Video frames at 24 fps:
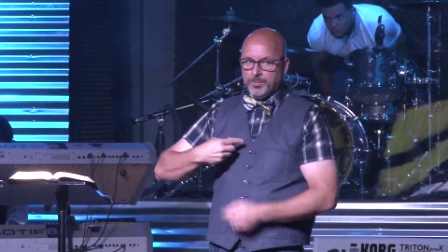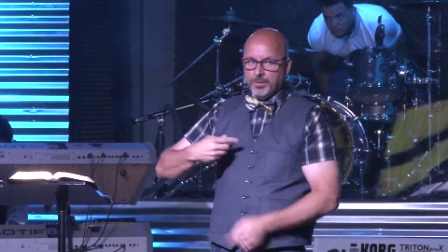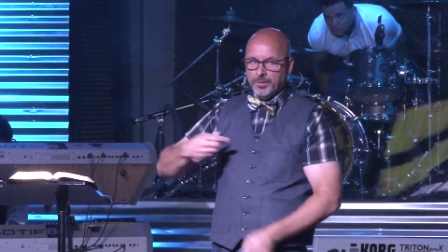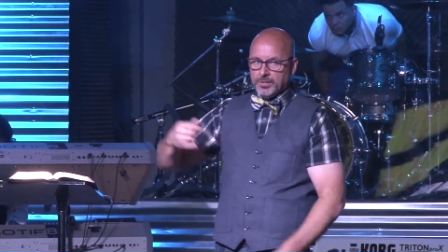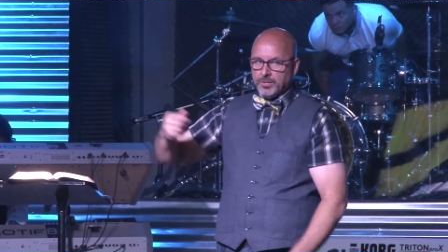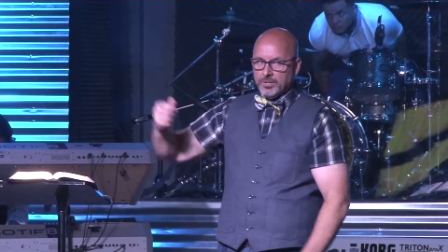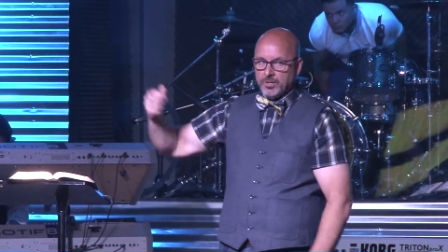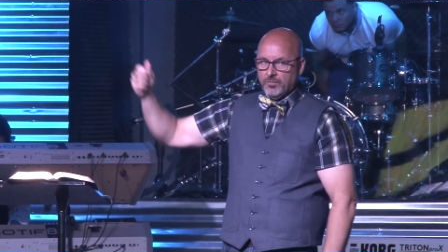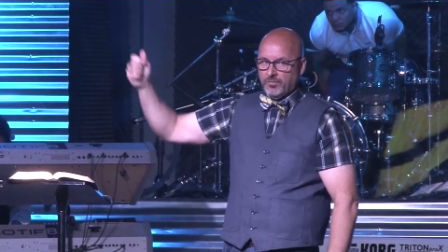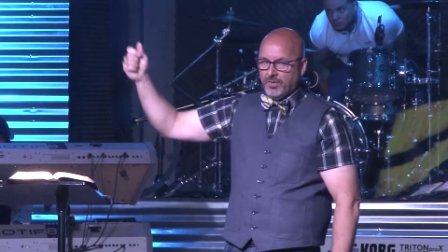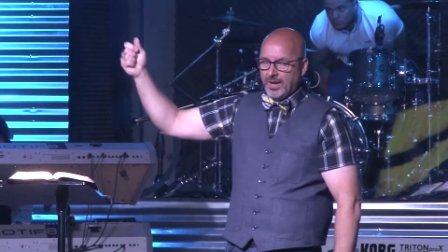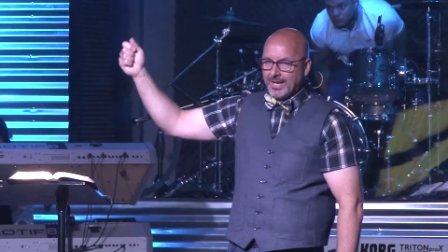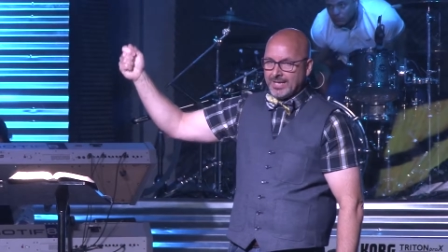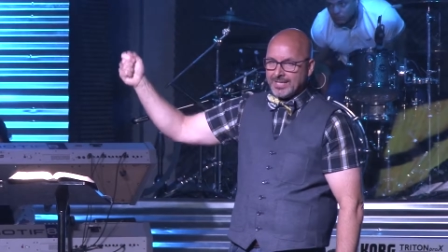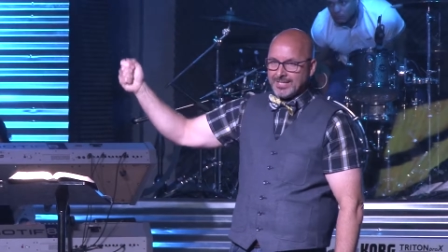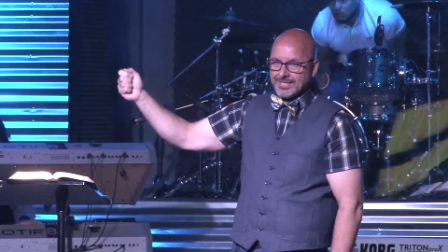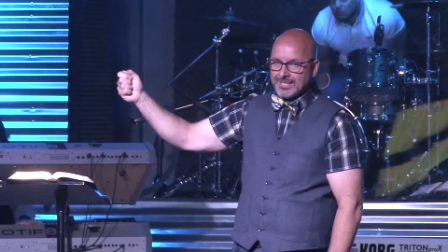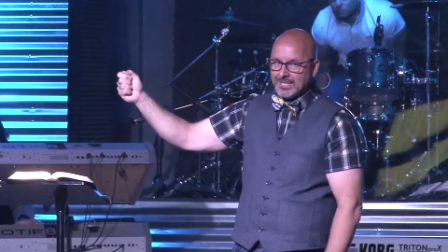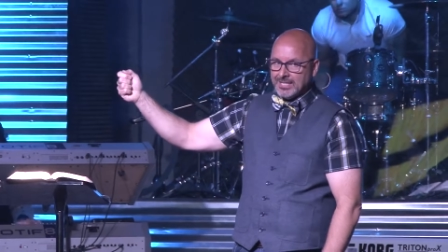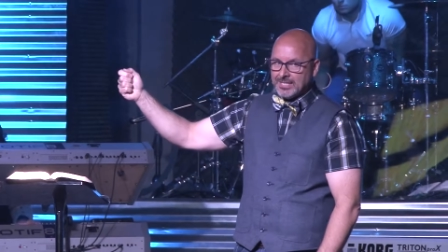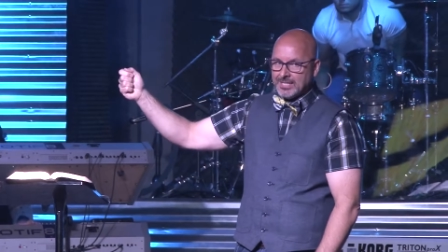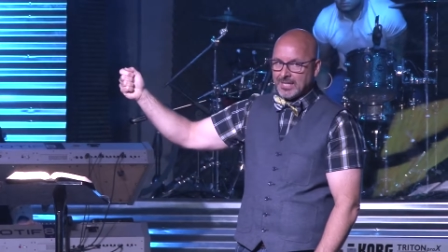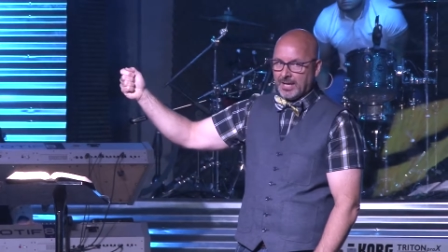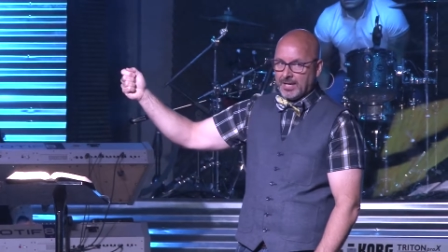to put the no
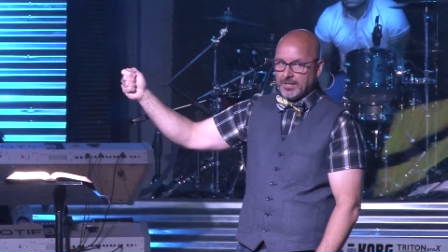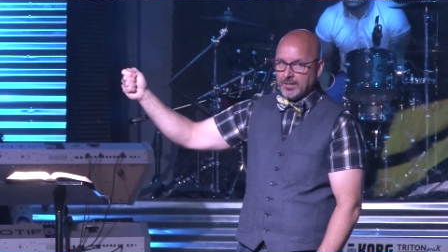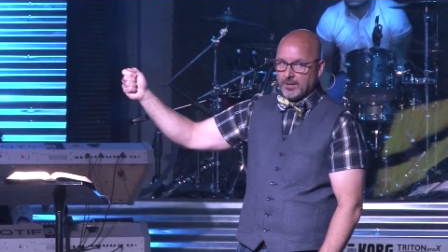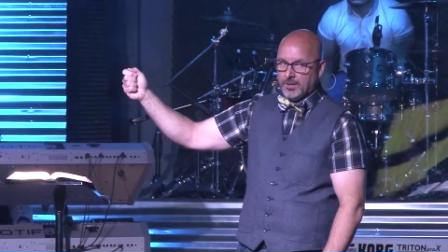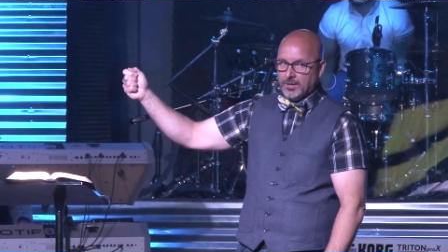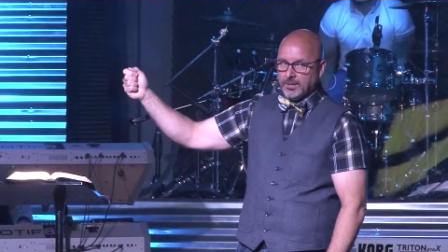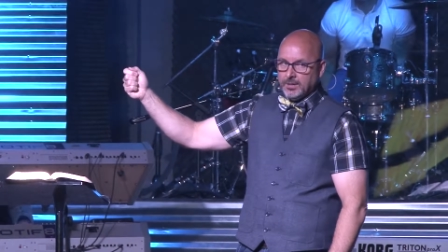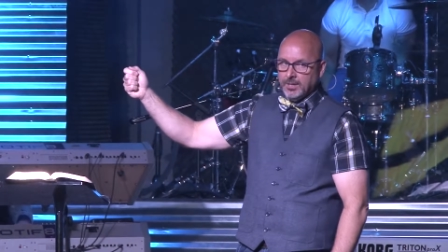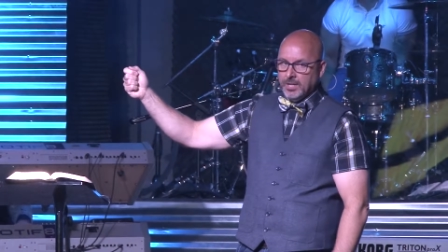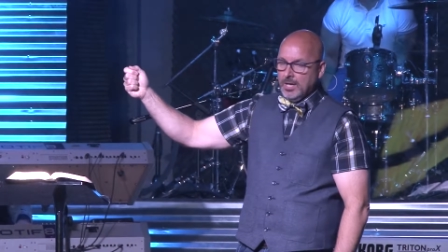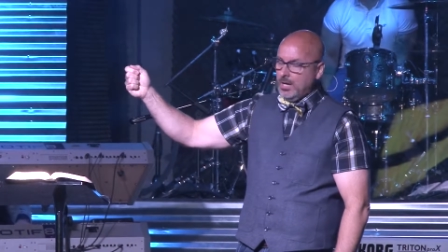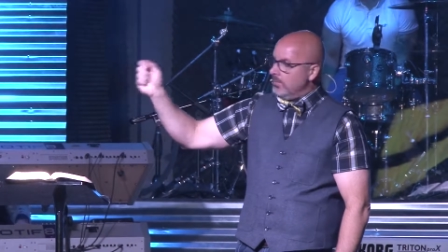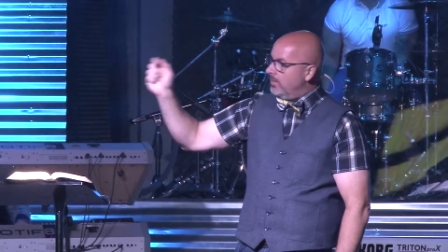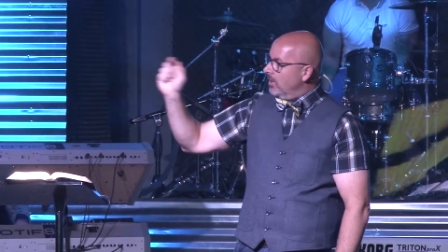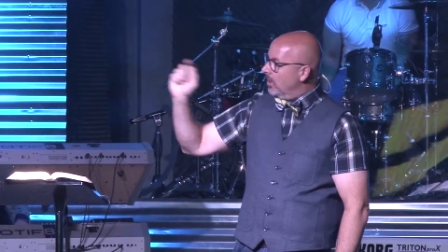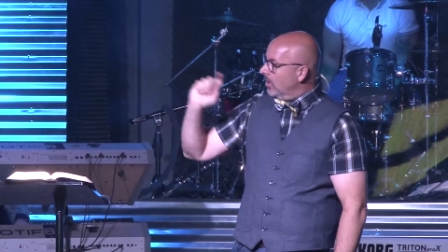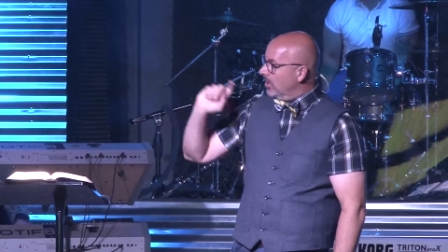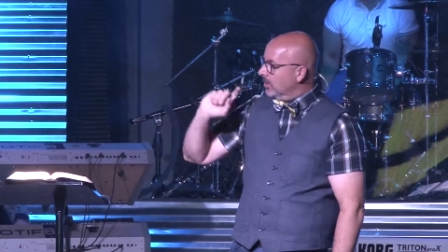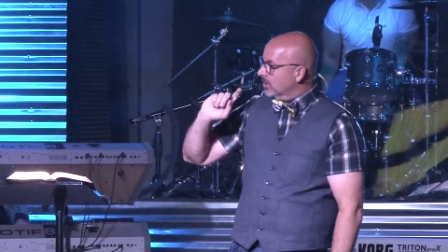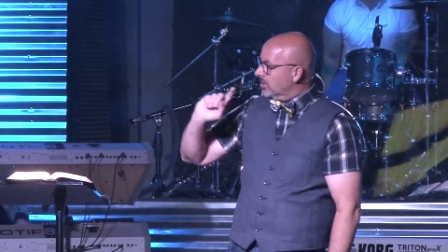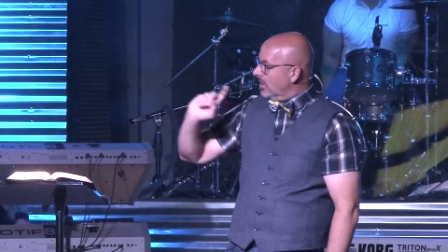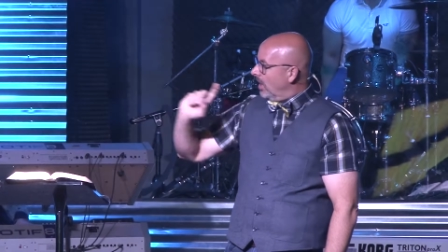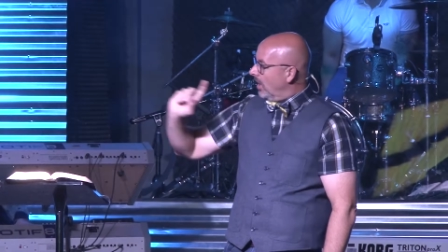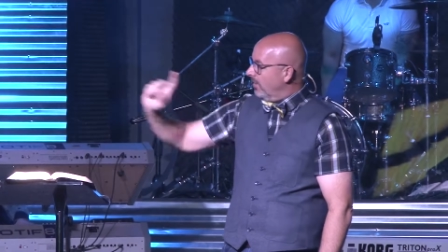vacancy sign on
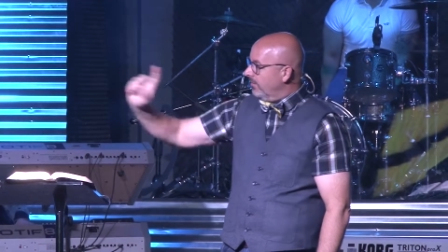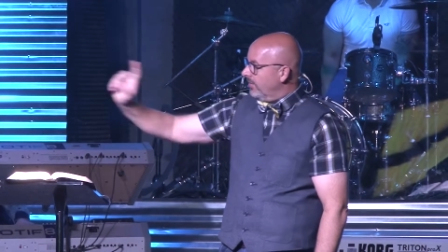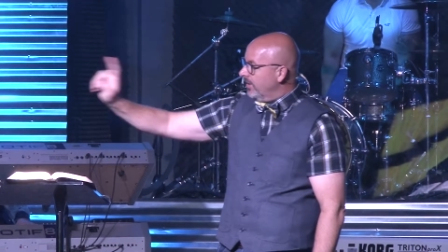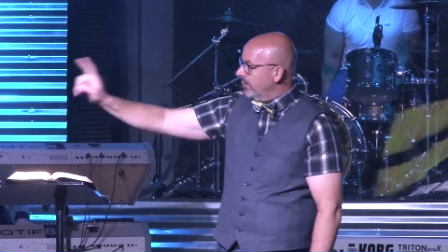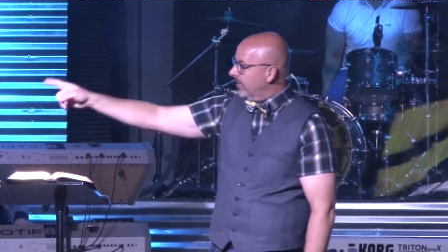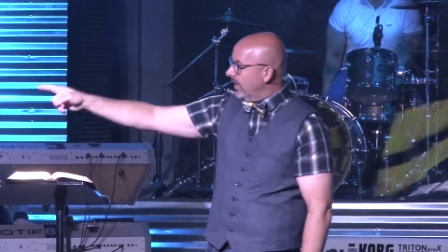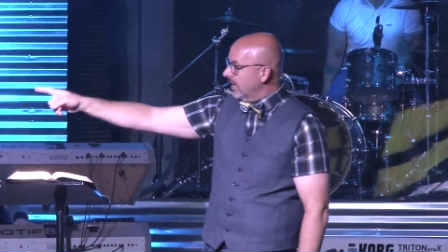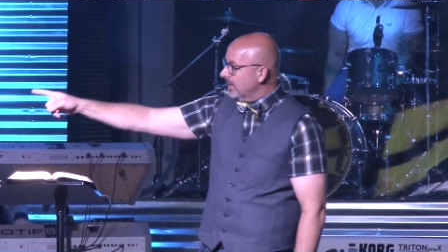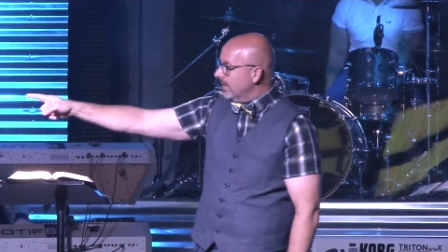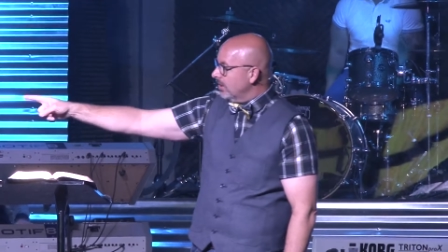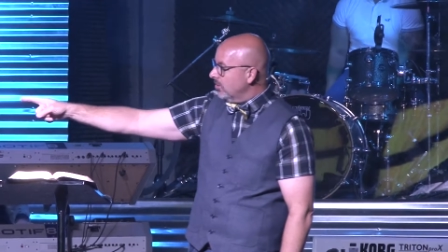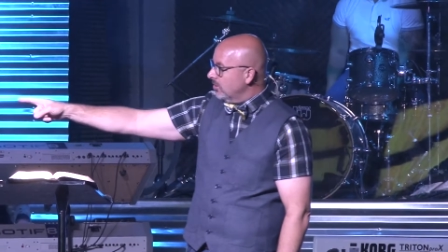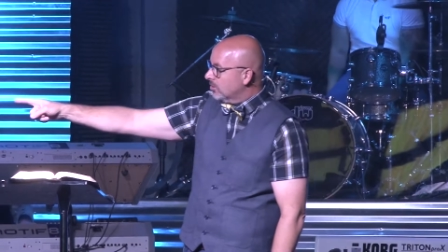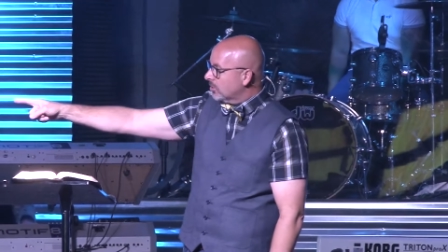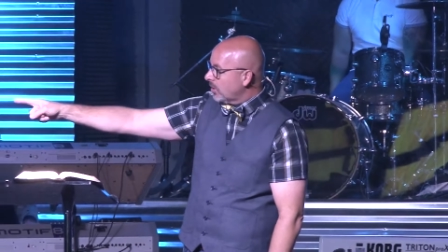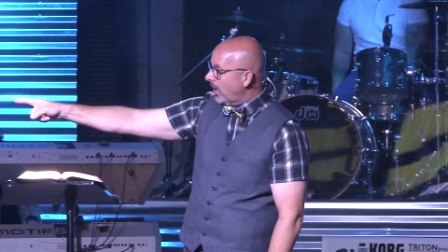because everything that you